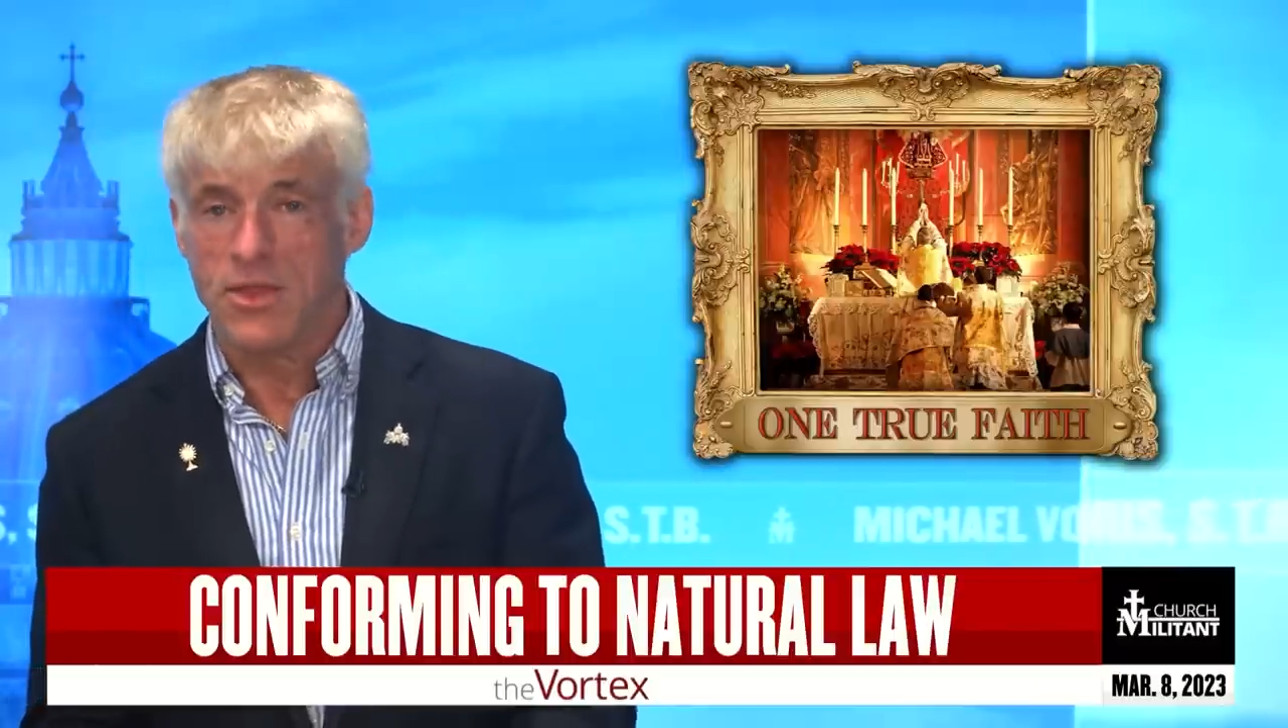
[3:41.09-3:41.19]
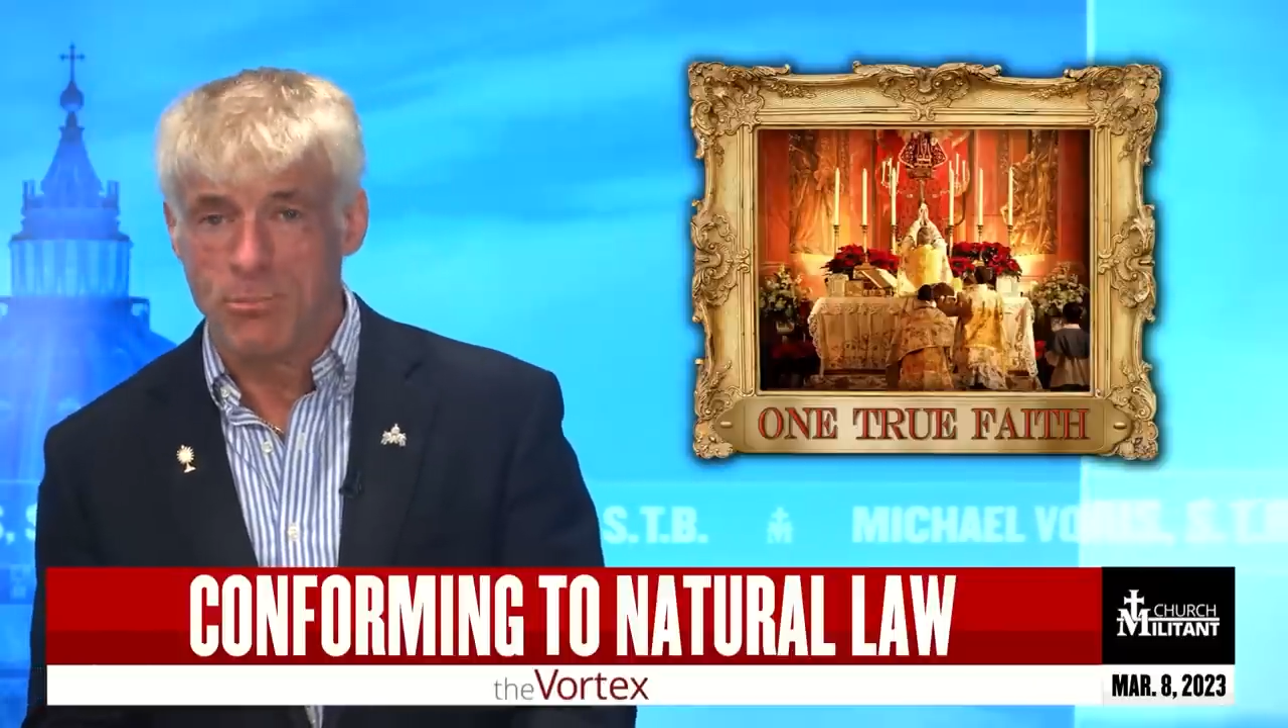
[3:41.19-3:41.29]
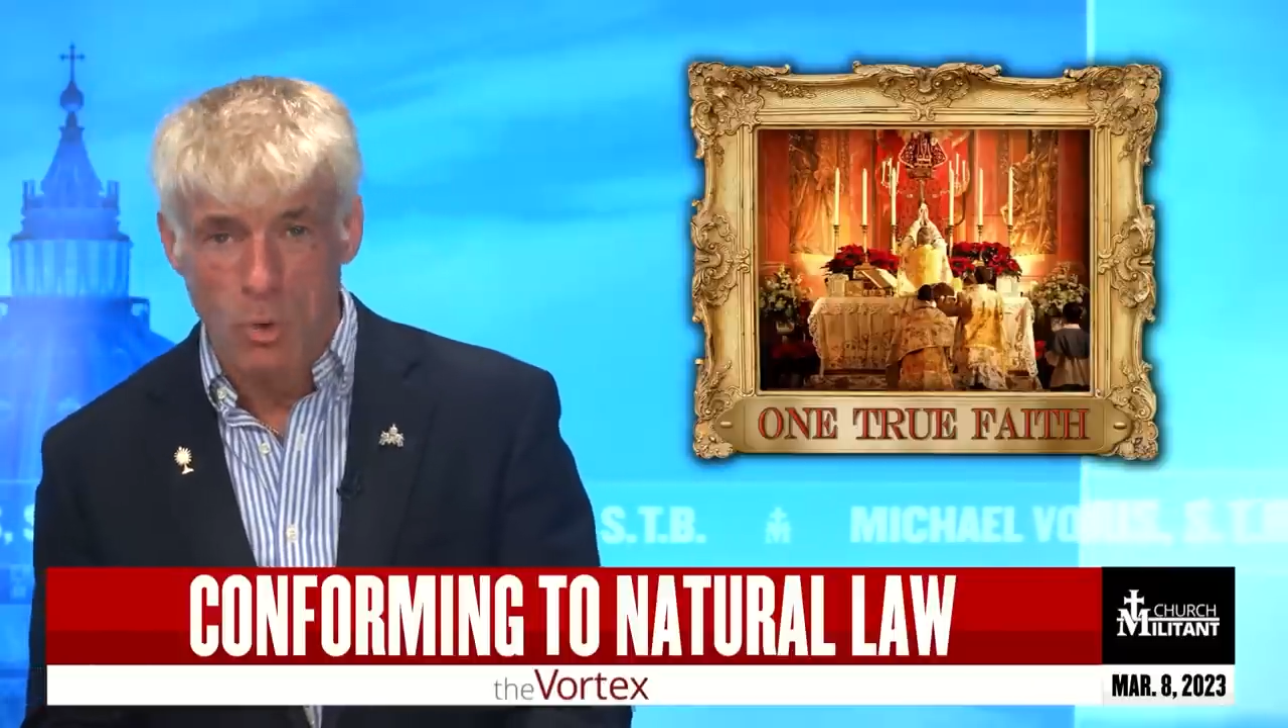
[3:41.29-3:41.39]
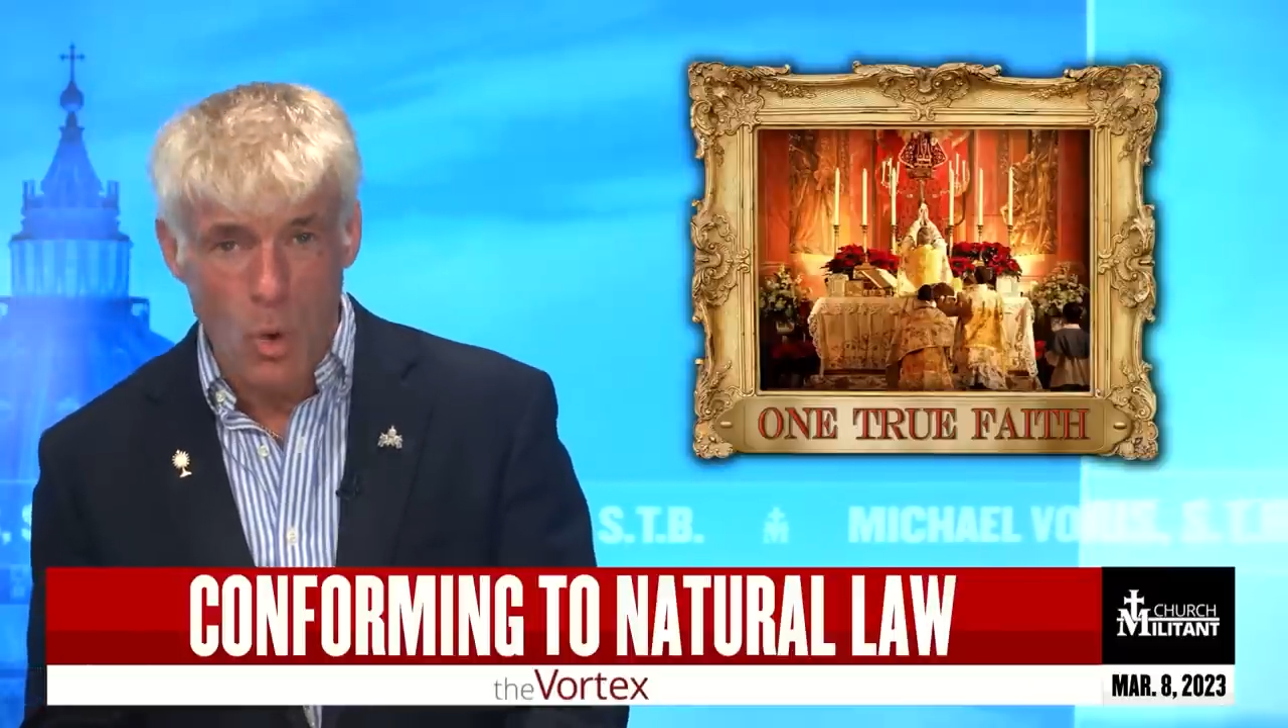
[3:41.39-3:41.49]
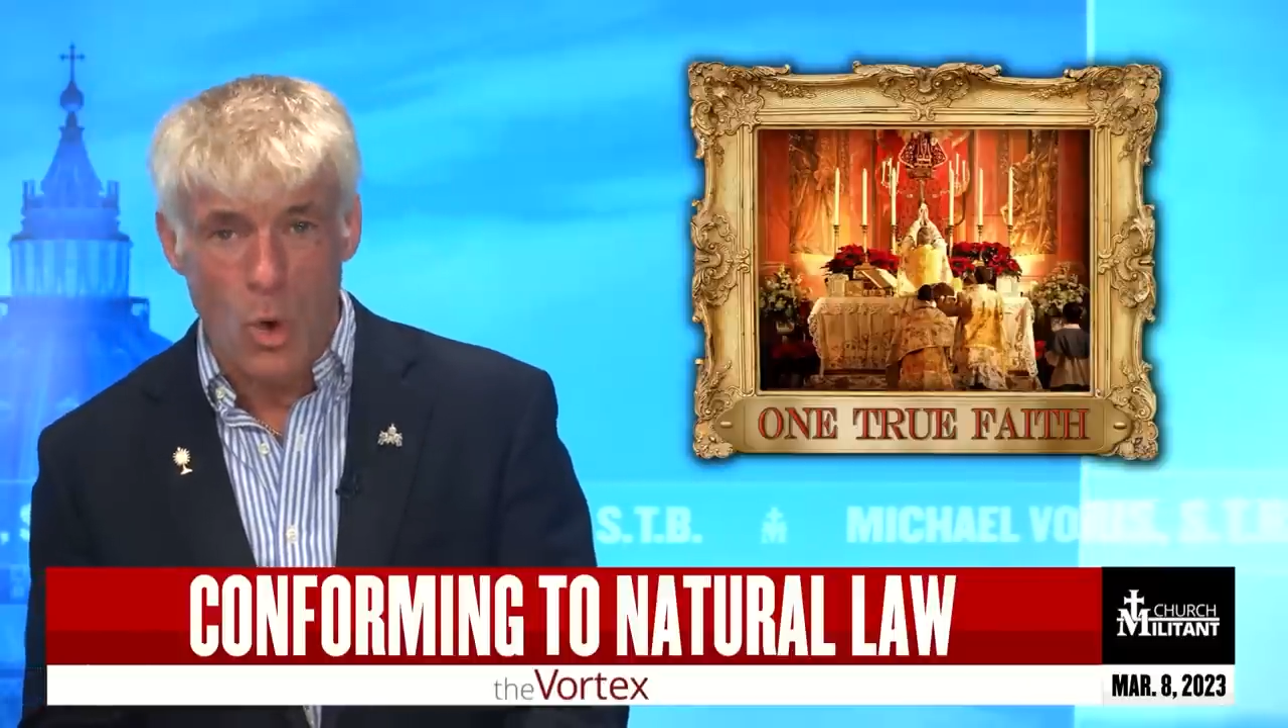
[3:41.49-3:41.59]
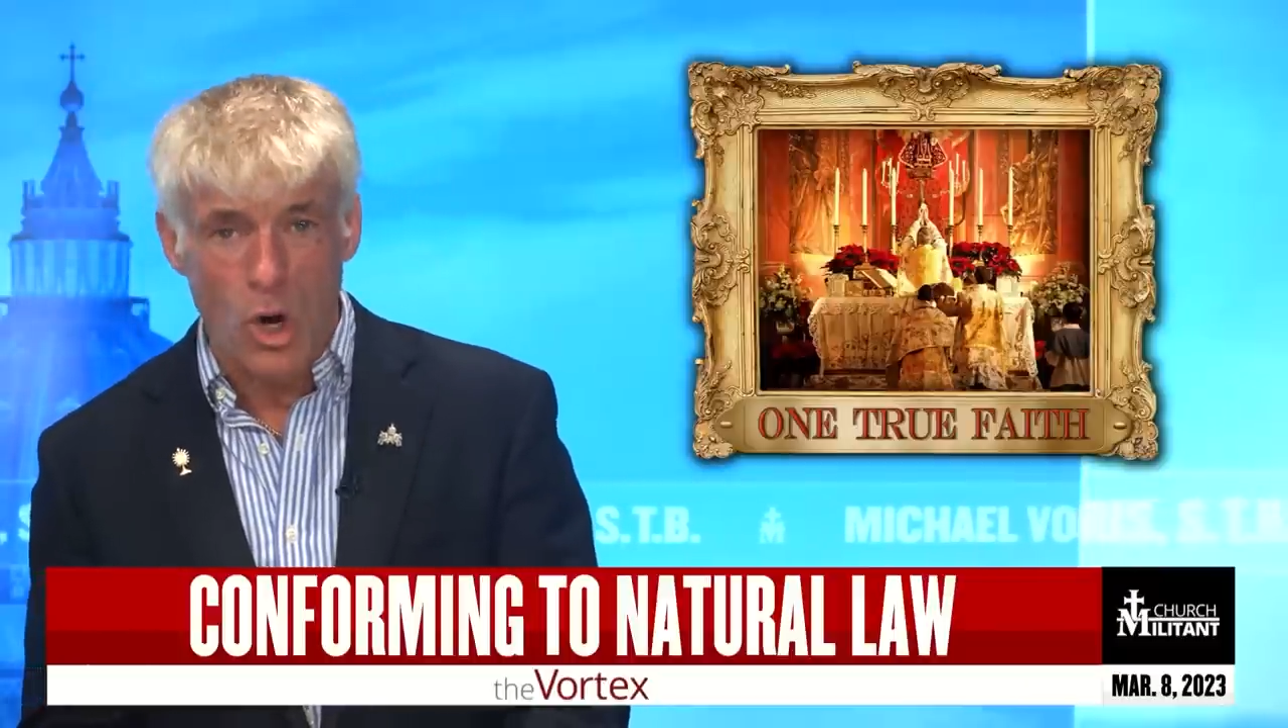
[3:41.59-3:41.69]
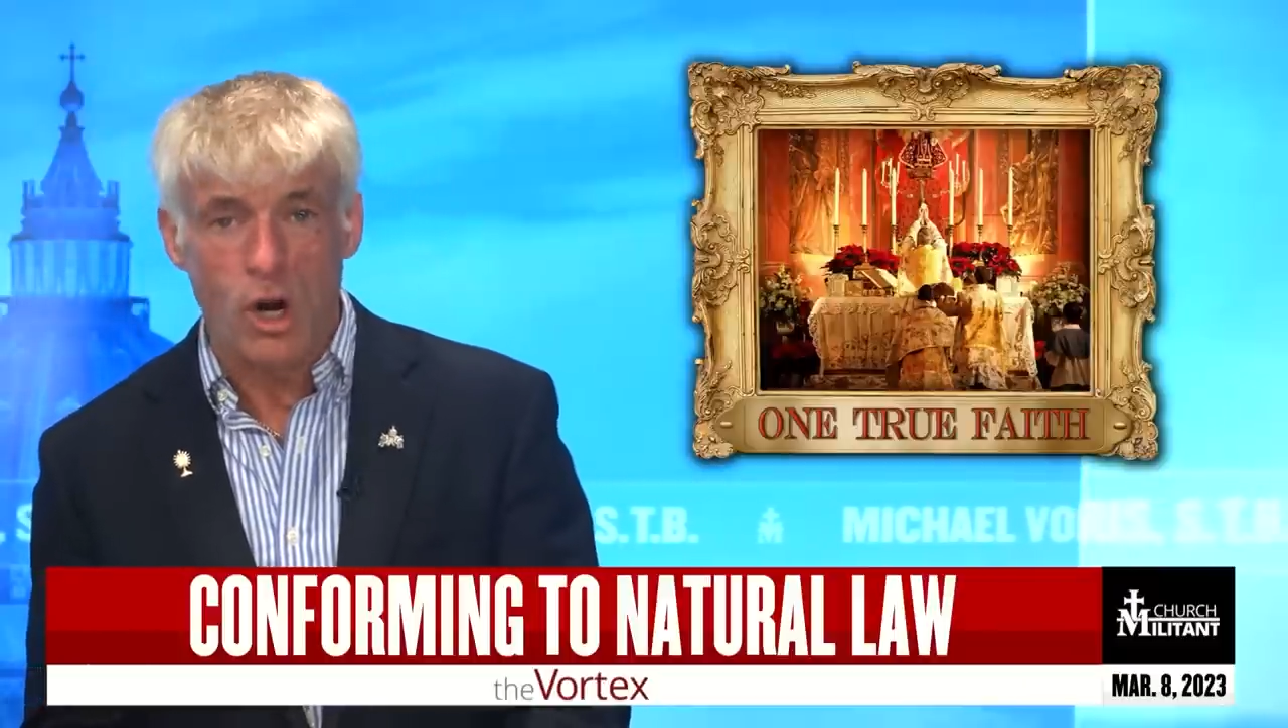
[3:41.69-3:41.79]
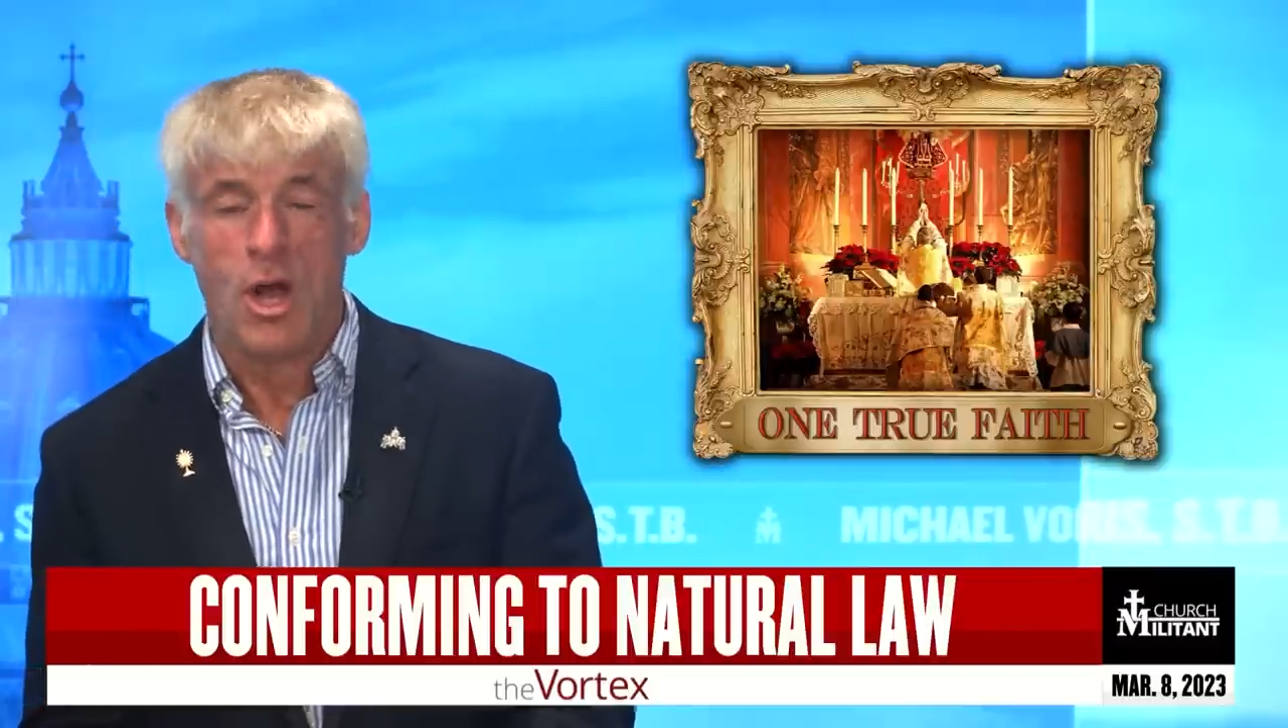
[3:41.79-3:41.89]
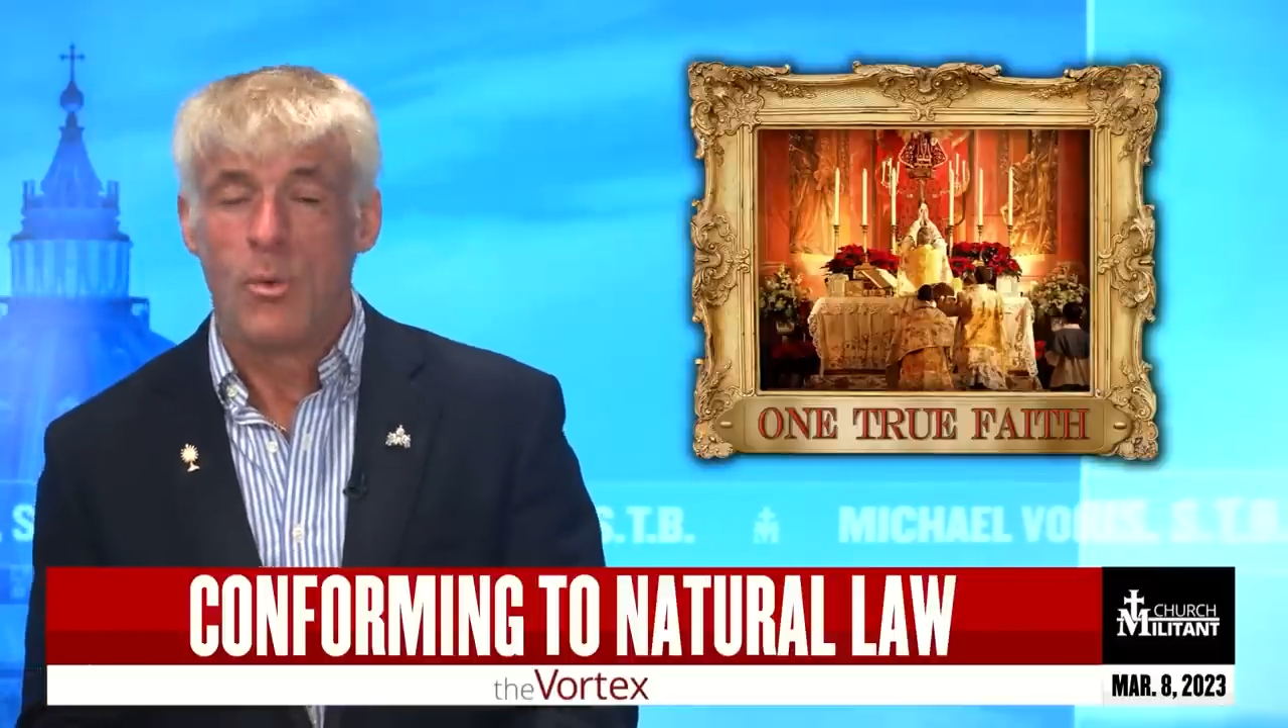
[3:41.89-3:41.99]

the poor.